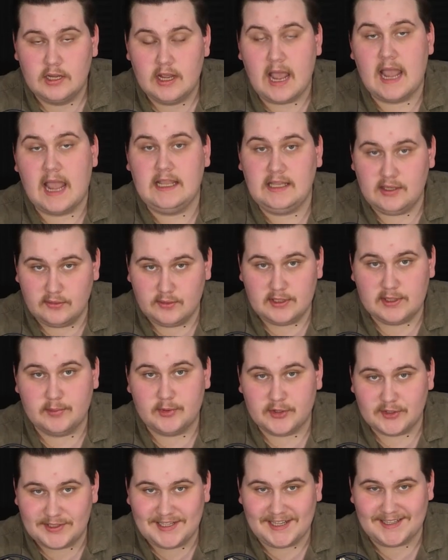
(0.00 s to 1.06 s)
a
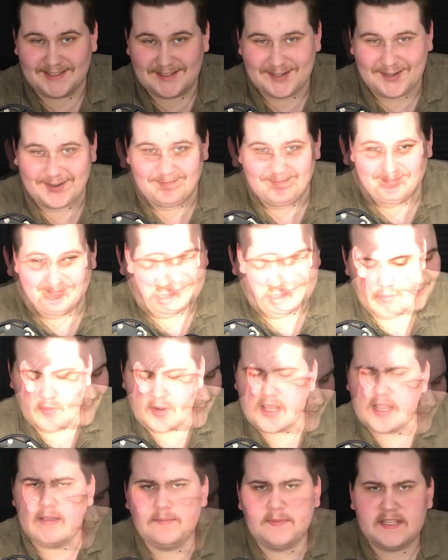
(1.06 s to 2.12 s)
usable system. When
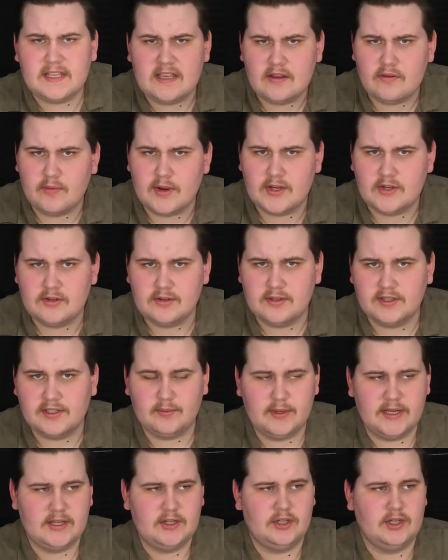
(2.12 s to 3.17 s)
it comes to the original
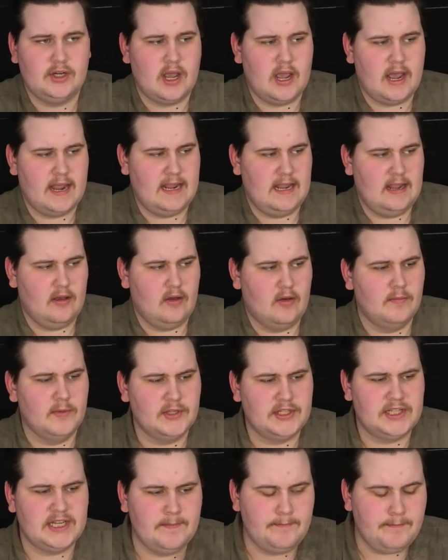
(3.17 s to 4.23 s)
Switch, I
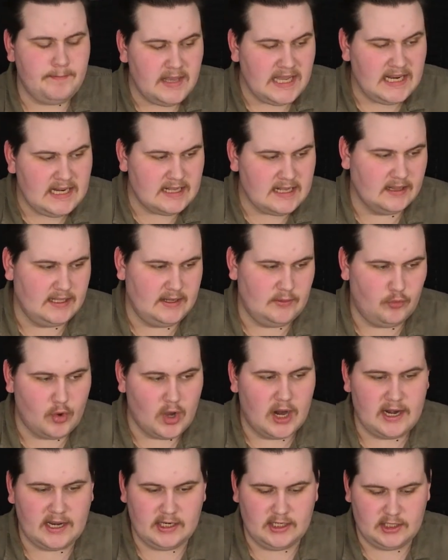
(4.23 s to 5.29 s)
almost immediately
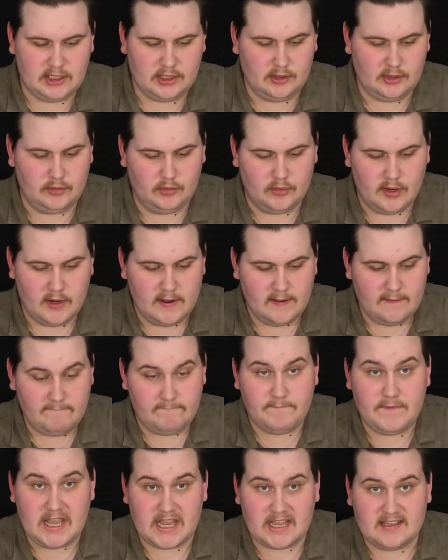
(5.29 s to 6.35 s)
wanted to
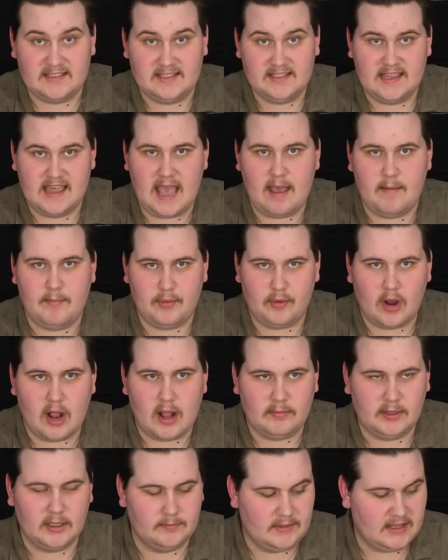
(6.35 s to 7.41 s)
fix that
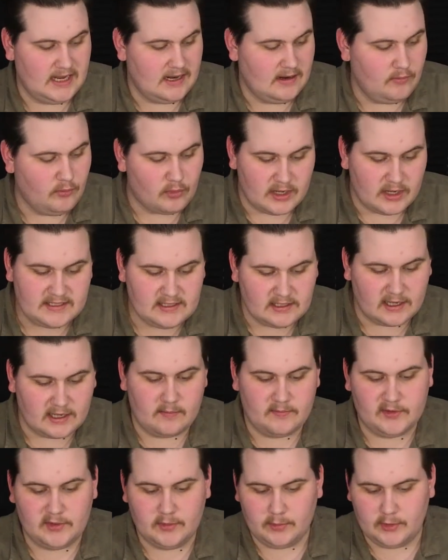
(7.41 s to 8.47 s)
problem, that it wasn't
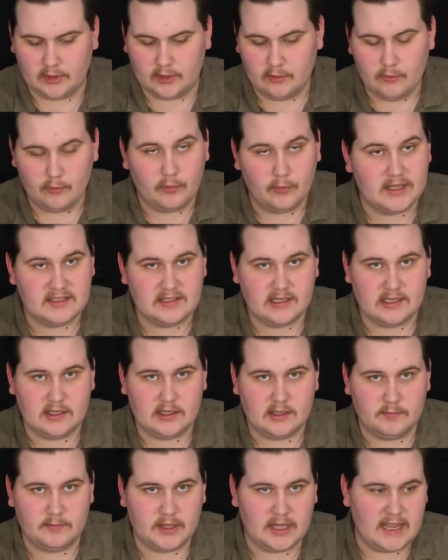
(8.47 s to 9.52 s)
comfortable, wasn't good
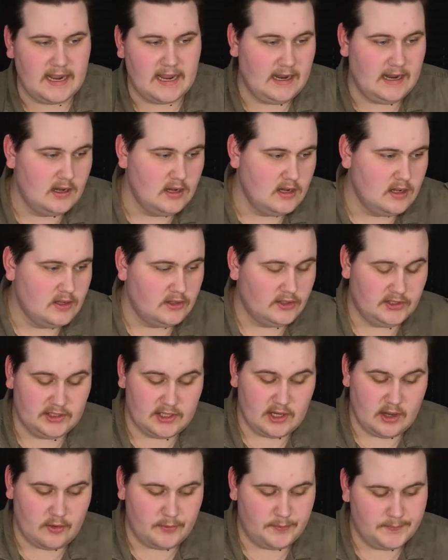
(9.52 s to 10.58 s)
to play.
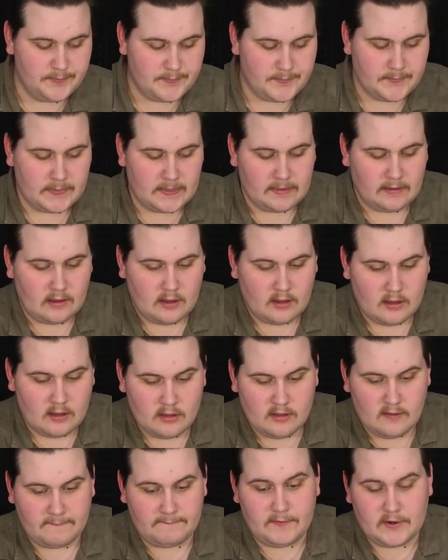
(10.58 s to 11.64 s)
So
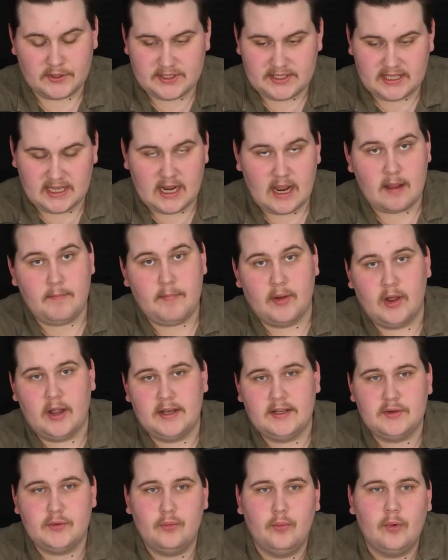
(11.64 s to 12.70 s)
the first thing I
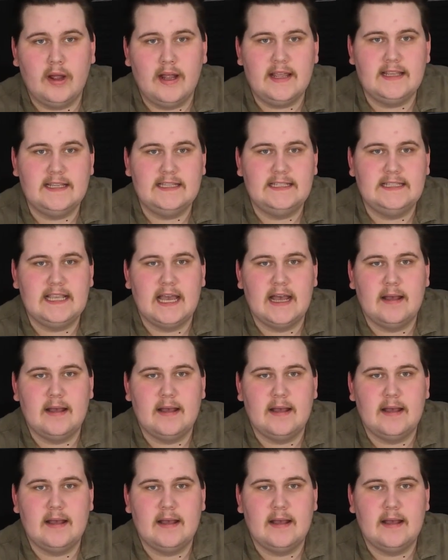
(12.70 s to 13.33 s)
bought was